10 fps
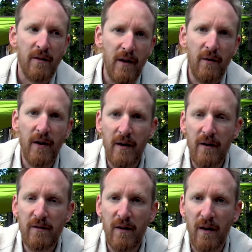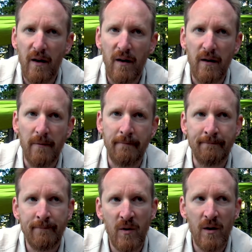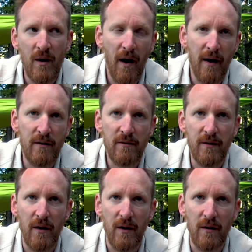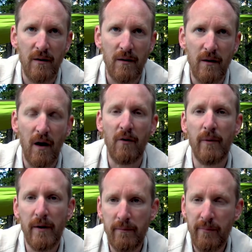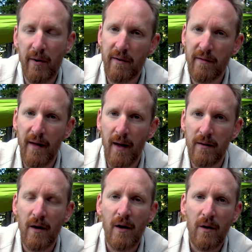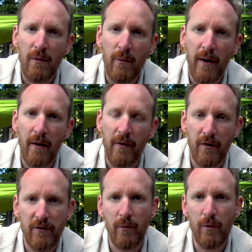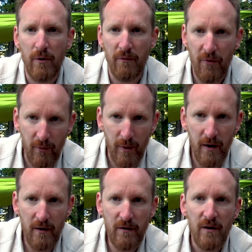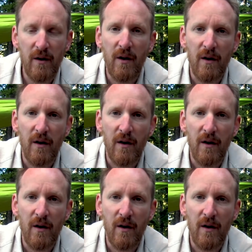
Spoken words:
There is a kind of a unwritten part of that, where there's the rule of threes.